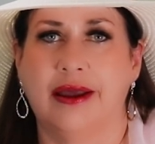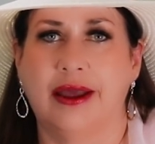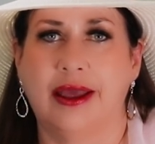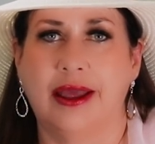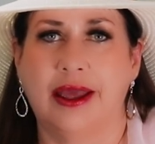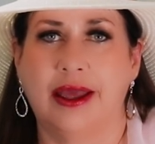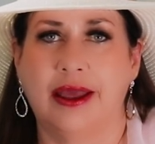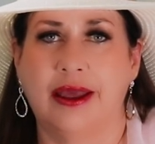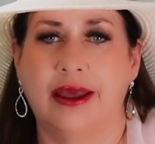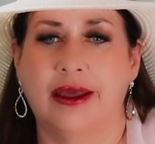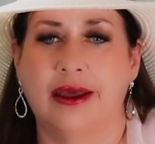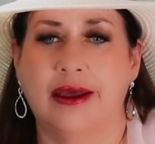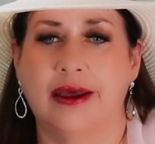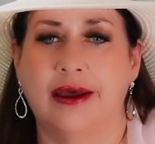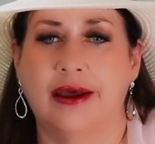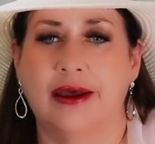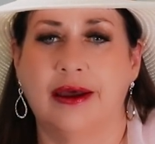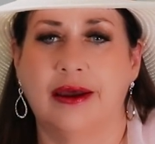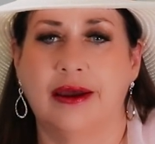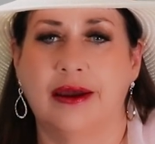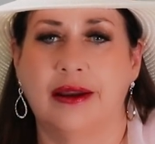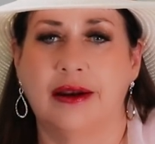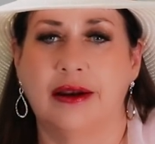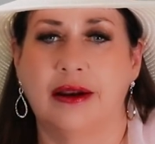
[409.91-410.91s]

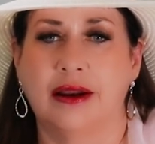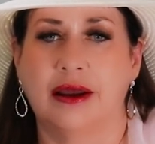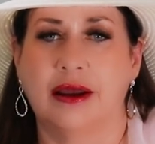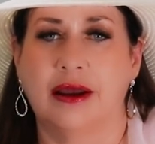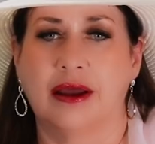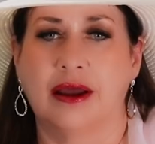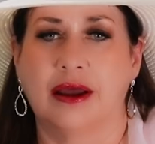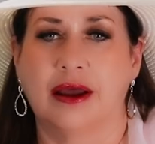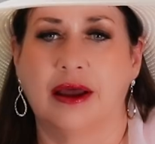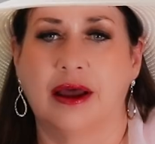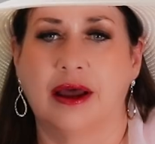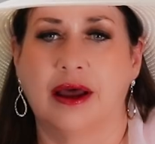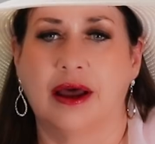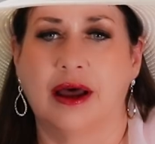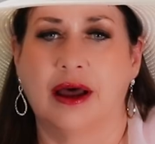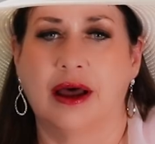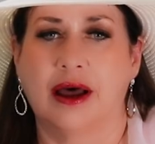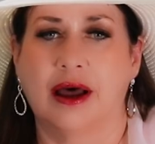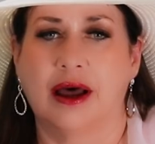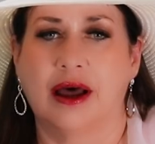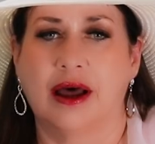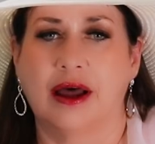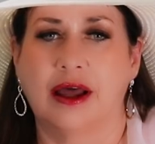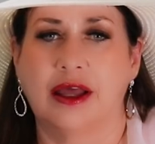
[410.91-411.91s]
and
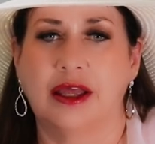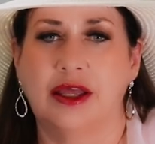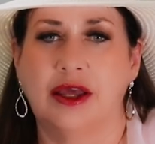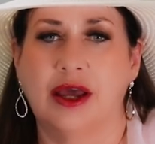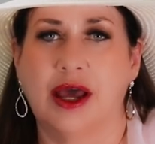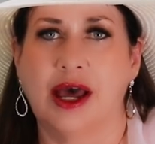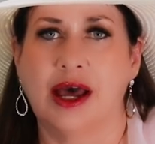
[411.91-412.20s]
you